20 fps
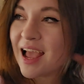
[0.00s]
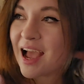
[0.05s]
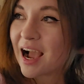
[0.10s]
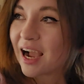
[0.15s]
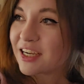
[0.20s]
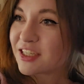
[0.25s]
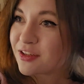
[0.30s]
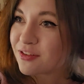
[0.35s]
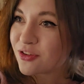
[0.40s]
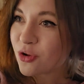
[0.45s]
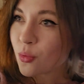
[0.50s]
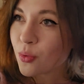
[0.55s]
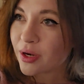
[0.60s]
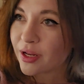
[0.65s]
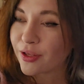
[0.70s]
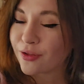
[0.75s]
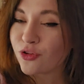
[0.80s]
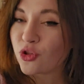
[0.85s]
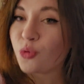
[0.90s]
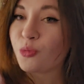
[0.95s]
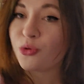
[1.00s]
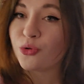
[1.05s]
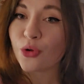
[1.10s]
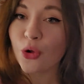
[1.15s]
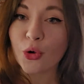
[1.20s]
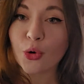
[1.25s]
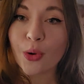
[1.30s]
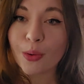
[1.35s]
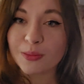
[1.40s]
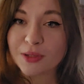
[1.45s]
I just don't want to assume you know
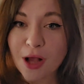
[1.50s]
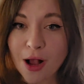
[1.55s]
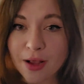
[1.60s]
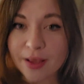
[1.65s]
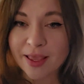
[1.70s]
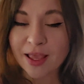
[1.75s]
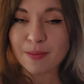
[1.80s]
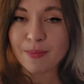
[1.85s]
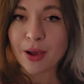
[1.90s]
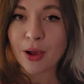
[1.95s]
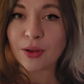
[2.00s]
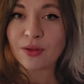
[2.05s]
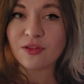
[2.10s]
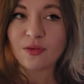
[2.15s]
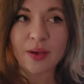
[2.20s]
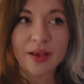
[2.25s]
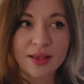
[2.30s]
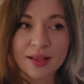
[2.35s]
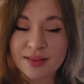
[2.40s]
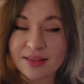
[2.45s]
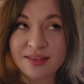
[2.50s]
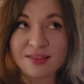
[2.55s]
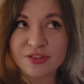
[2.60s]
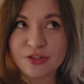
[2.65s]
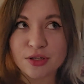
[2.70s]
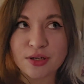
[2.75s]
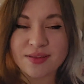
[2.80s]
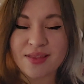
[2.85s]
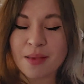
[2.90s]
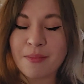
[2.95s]
who I'm talking about, so it's easier
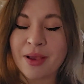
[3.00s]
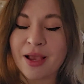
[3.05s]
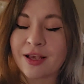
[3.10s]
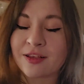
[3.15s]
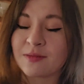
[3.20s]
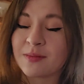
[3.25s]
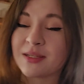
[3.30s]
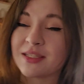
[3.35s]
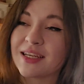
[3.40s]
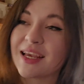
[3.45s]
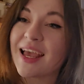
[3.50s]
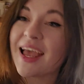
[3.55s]
to say my husband.